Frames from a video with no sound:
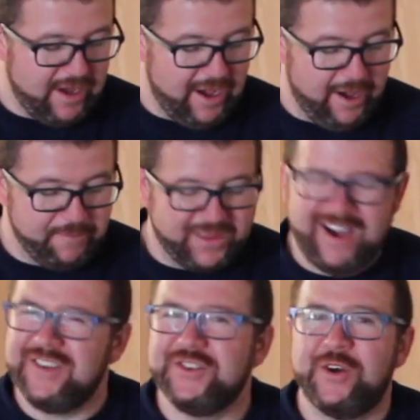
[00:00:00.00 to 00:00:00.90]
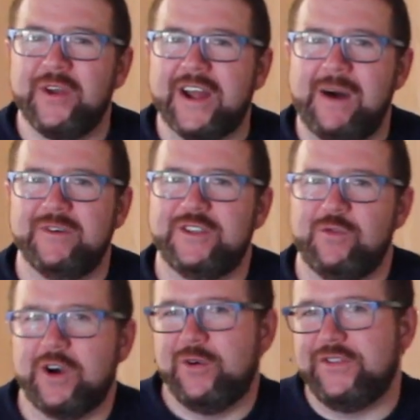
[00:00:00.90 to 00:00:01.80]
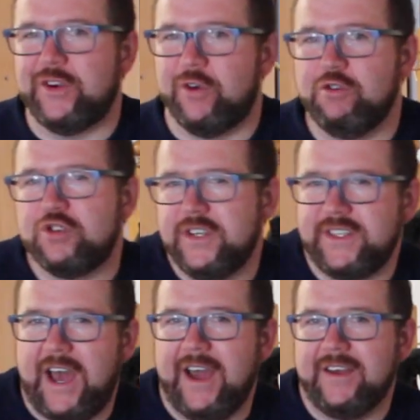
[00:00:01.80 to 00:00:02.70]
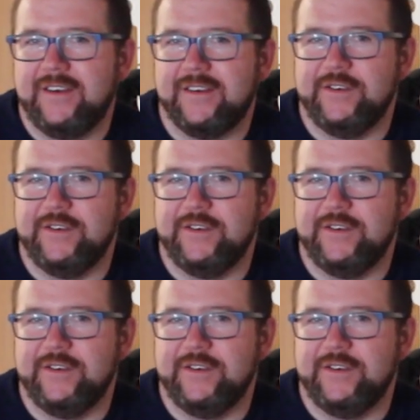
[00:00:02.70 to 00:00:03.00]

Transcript: I also don't want to come into work with the grocery sack.